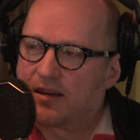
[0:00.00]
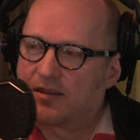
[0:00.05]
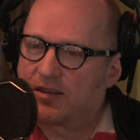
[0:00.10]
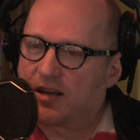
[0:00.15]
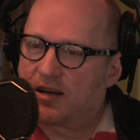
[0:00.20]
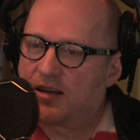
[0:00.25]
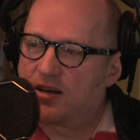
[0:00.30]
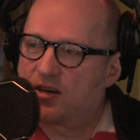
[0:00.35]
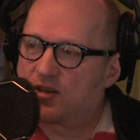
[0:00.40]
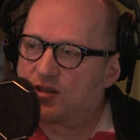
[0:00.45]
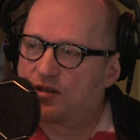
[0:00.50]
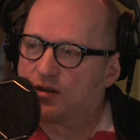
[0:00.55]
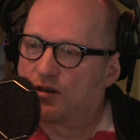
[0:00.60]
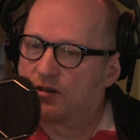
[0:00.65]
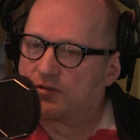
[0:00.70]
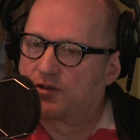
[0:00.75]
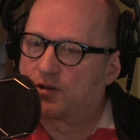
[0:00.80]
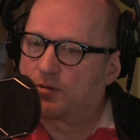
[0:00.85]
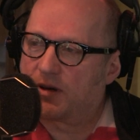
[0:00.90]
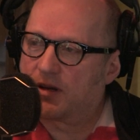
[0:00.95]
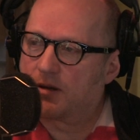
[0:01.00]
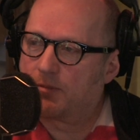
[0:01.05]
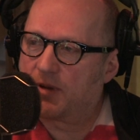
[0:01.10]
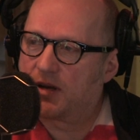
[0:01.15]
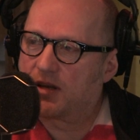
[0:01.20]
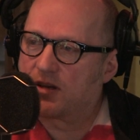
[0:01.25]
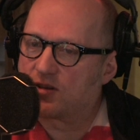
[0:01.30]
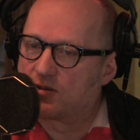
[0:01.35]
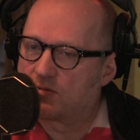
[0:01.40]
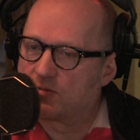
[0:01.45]
And the last sort of 20
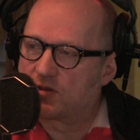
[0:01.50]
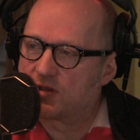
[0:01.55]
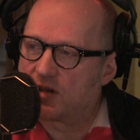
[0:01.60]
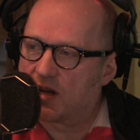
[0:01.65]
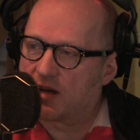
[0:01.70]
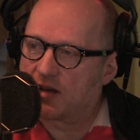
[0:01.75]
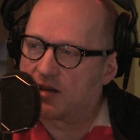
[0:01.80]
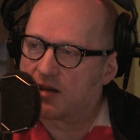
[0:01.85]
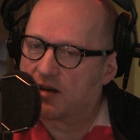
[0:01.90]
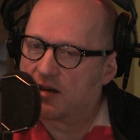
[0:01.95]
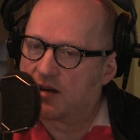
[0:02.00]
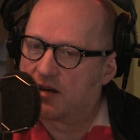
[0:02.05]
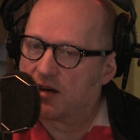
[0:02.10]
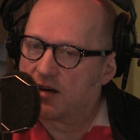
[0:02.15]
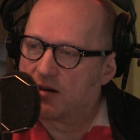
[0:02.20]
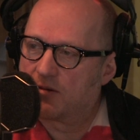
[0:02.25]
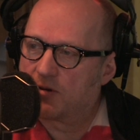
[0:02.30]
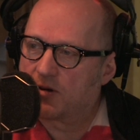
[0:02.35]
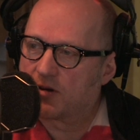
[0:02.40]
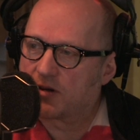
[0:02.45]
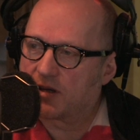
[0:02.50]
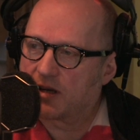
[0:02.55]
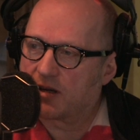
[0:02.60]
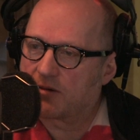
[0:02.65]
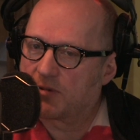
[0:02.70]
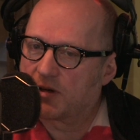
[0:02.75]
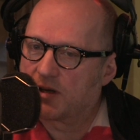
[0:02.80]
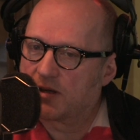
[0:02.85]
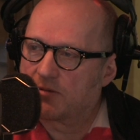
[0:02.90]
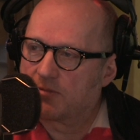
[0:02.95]
minutes was like a rock gig.
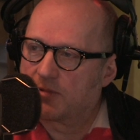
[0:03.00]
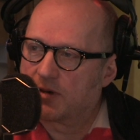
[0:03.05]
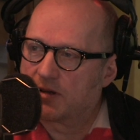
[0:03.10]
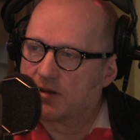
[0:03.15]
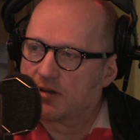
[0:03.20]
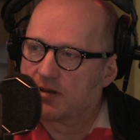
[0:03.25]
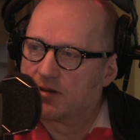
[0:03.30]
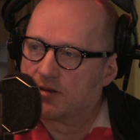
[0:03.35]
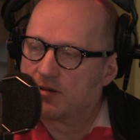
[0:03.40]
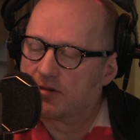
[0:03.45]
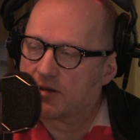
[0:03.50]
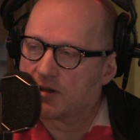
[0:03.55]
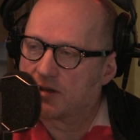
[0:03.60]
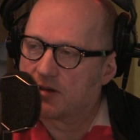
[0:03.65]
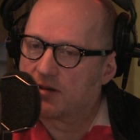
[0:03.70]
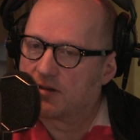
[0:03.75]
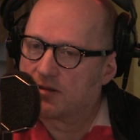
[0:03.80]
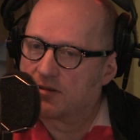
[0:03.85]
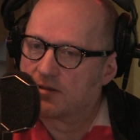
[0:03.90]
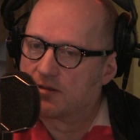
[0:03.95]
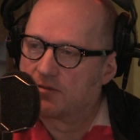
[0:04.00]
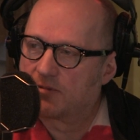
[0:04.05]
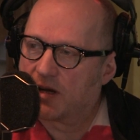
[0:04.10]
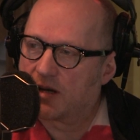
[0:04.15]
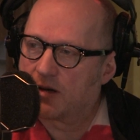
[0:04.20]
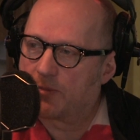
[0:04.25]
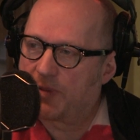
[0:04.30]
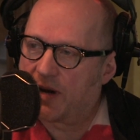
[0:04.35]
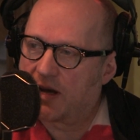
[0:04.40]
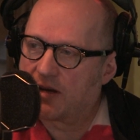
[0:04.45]
We
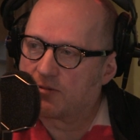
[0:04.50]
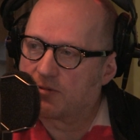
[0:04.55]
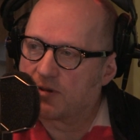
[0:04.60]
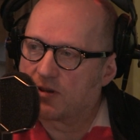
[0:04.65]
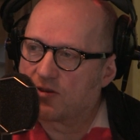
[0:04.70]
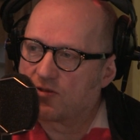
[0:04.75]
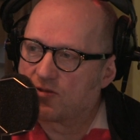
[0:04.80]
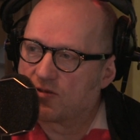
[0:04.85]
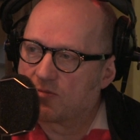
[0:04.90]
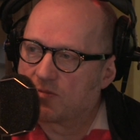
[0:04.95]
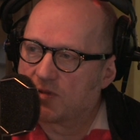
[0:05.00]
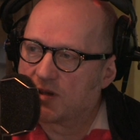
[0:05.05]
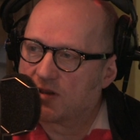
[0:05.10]
had a band with us, and